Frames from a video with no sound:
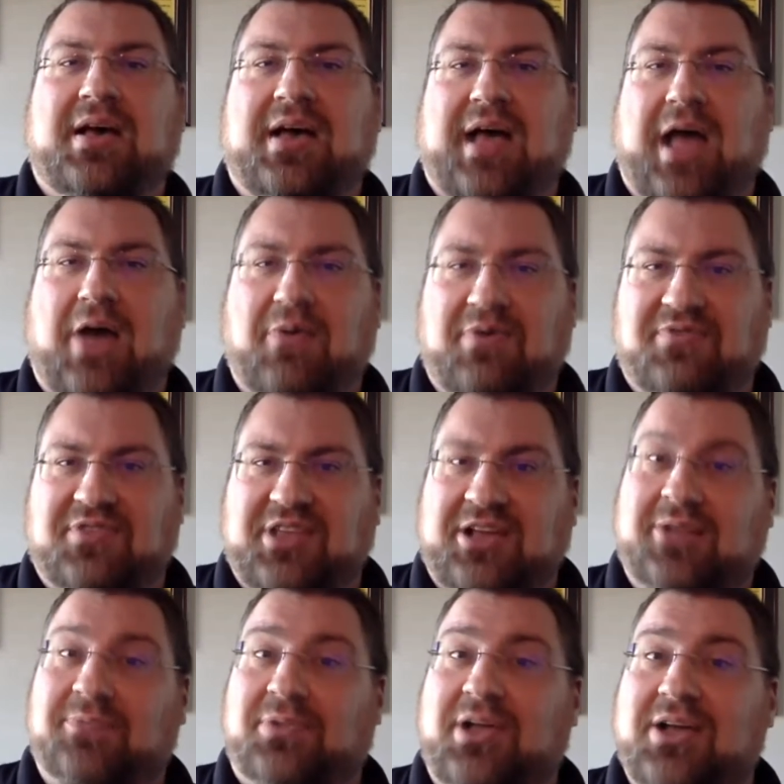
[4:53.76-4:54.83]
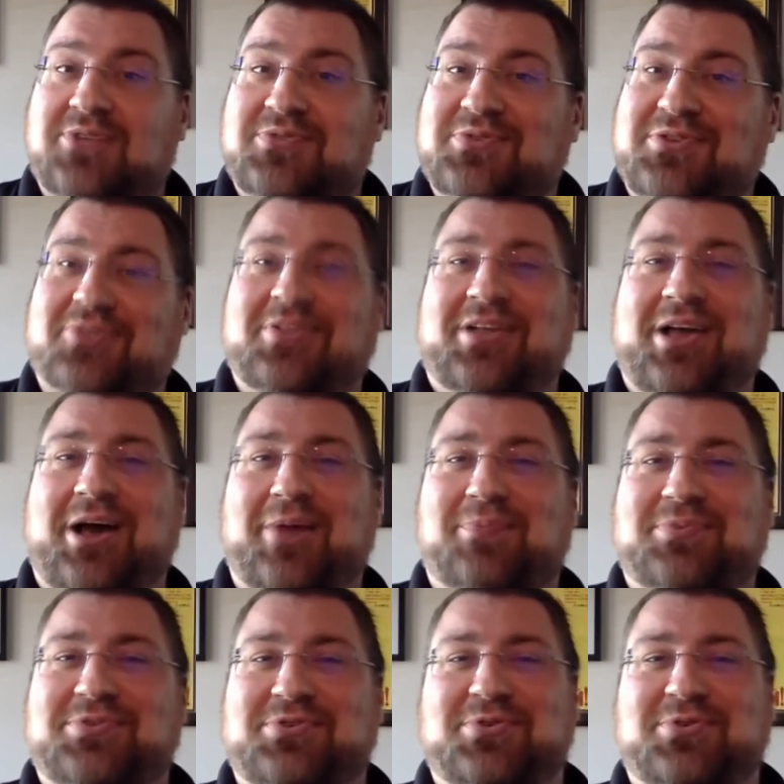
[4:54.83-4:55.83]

However, that compliance was only up